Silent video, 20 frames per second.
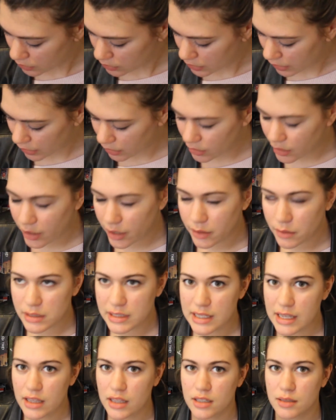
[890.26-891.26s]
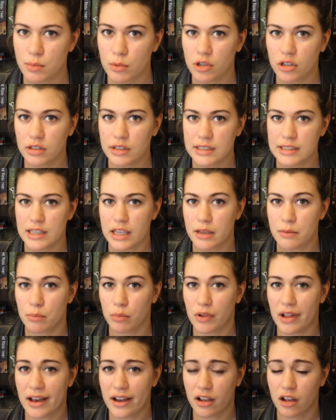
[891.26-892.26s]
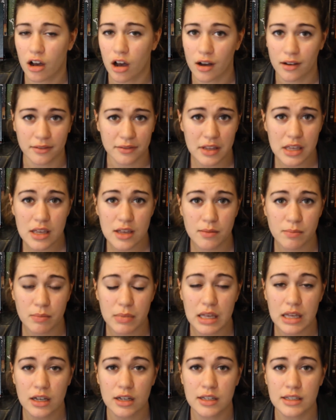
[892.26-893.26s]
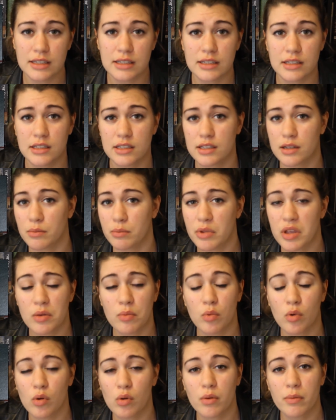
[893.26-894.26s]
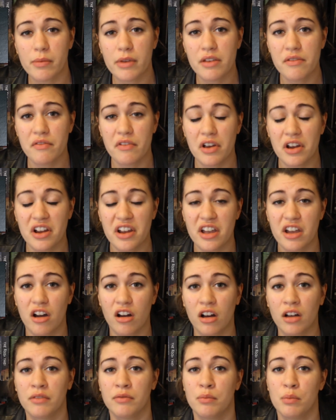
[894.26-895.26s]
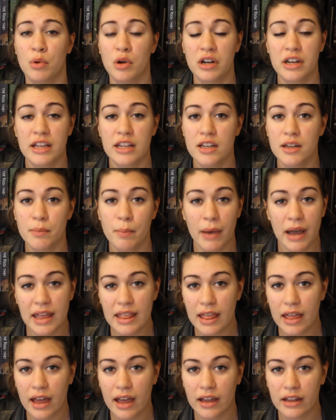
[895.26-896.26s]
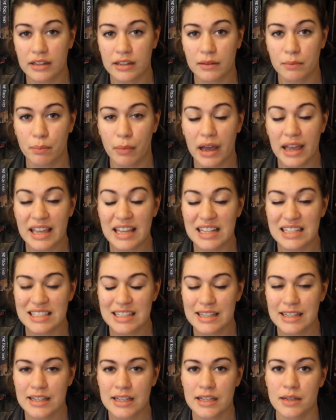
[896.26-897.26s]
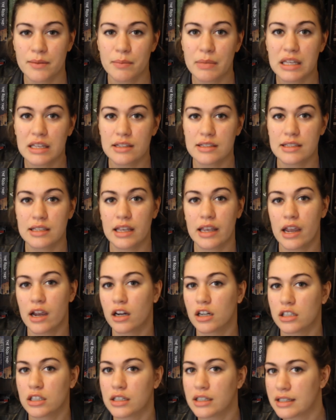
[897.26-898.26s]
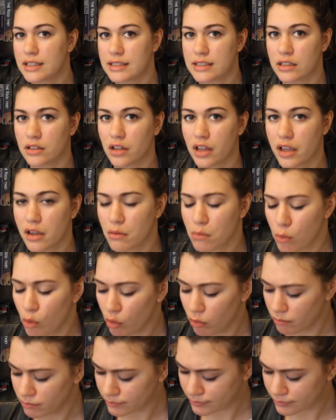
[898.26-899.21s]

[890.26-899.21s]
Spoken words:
And I would say this book is like black coffee, because some people would be very off-putted by it because the character is unlikable.